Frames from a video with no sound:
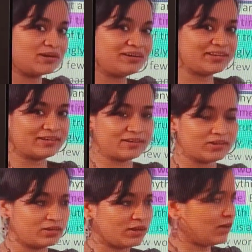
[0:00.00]
a
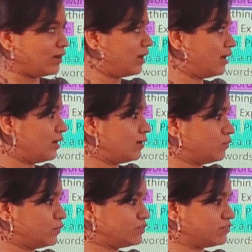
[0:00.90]
degree
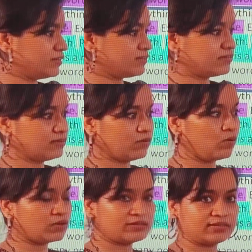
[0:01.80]
which is the
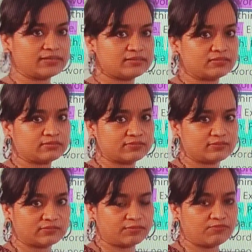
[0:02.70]
author
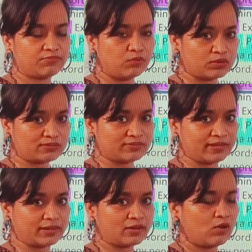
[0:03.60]
is
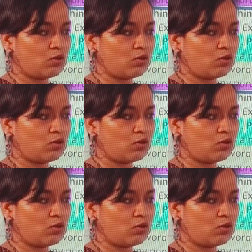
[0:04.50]
focusing